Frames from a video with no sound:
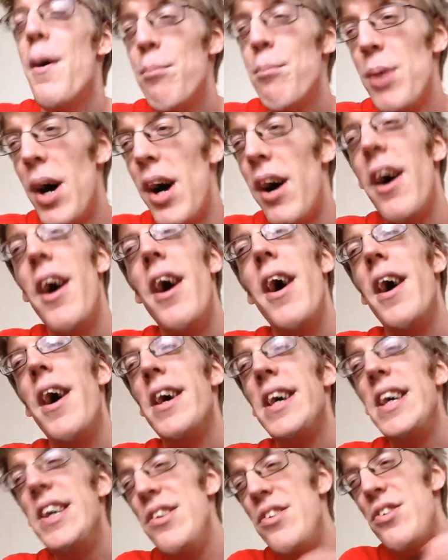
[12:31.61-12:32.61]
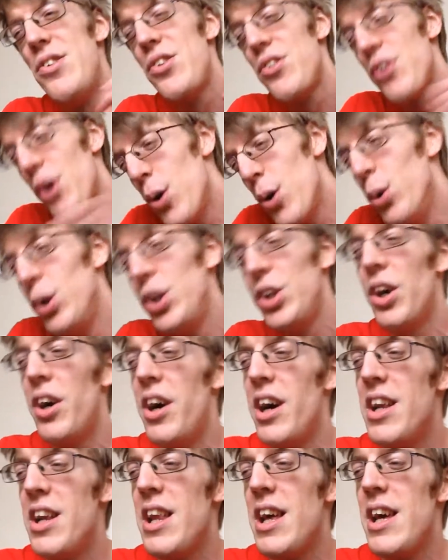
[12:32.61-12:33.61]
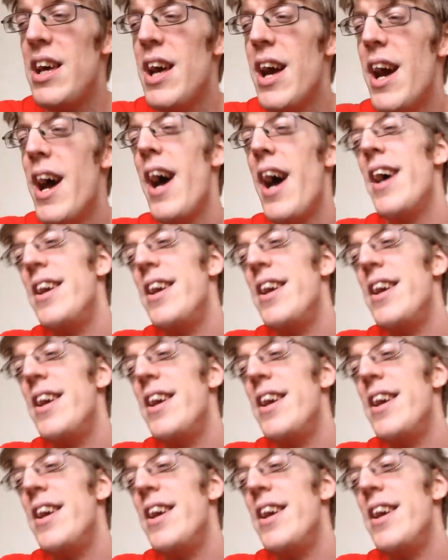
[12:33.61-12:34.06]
But he's so shiny.